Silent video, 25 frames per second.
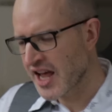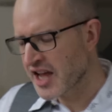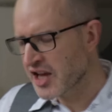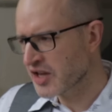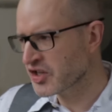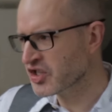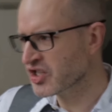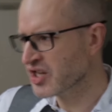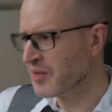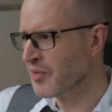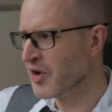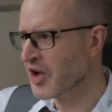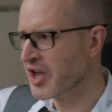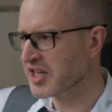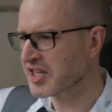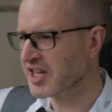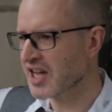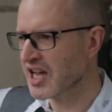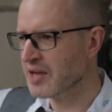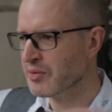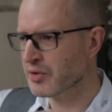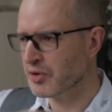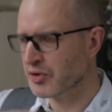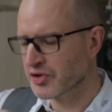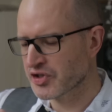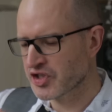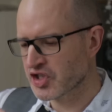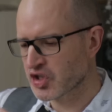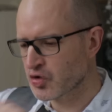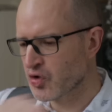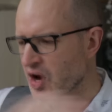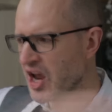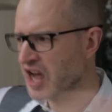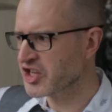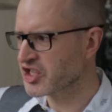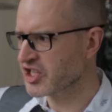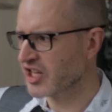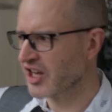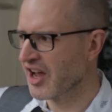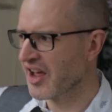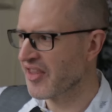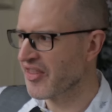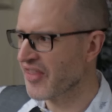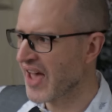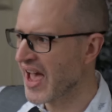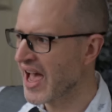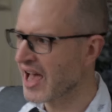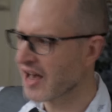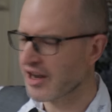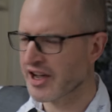HDMI cables stretched like
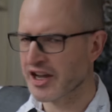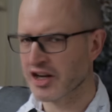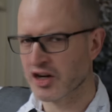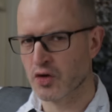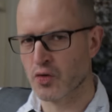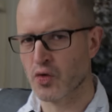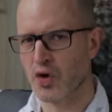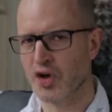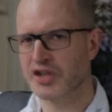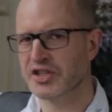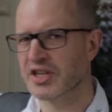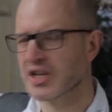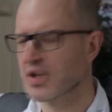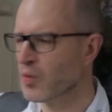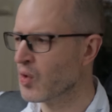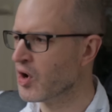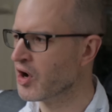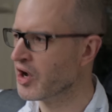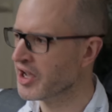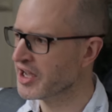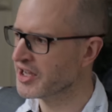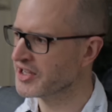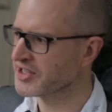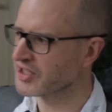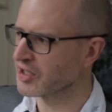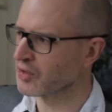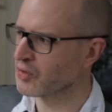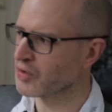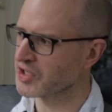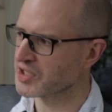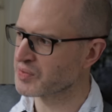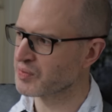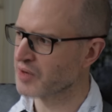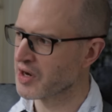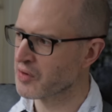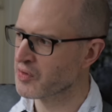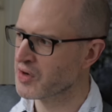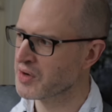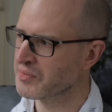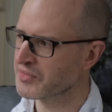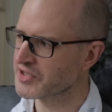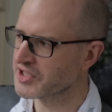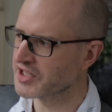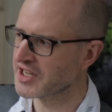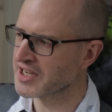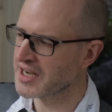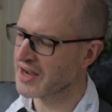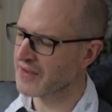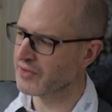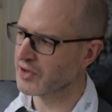that, like garroting wires across my room, because
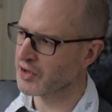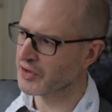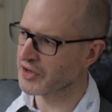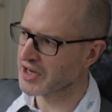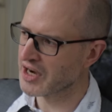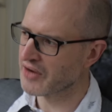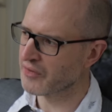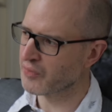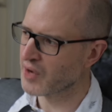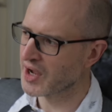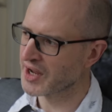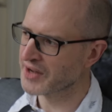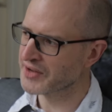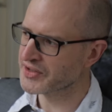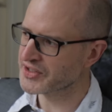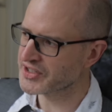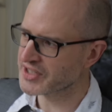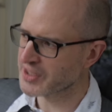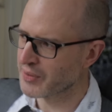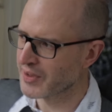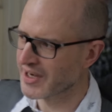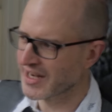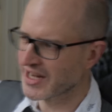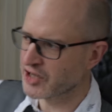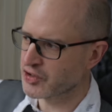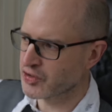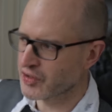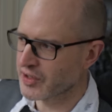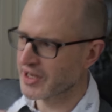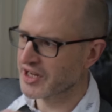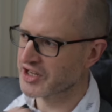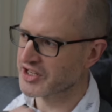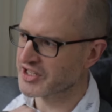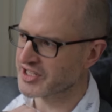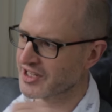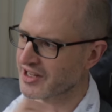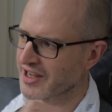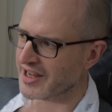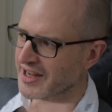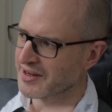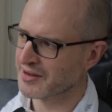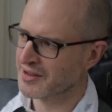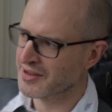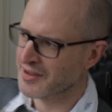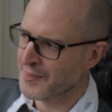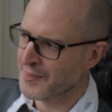I didn't have long enough ones. They were literally just like